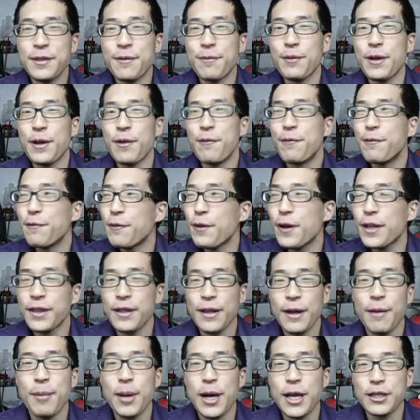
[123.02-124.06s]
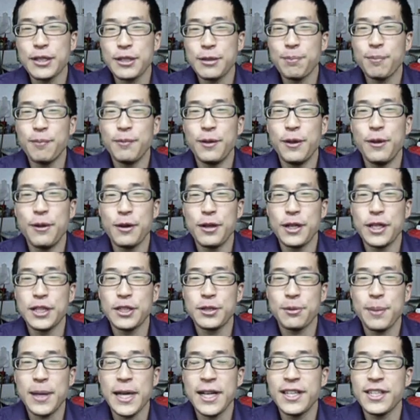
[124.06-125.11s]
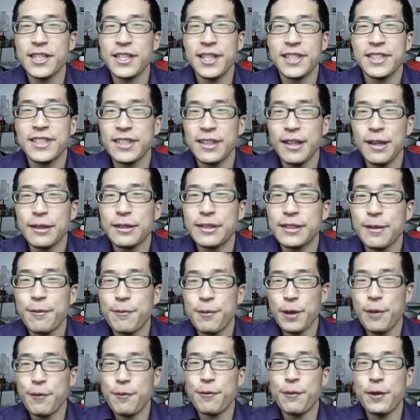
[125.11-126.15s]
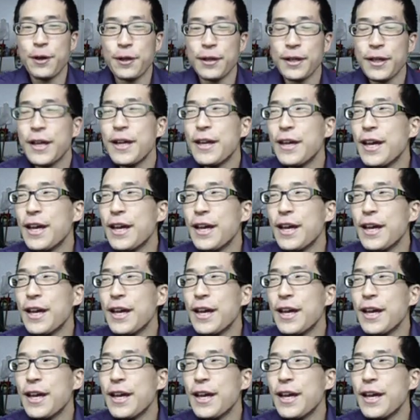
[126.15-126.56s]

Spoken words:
something fun about learning Spanish. It's not something fun.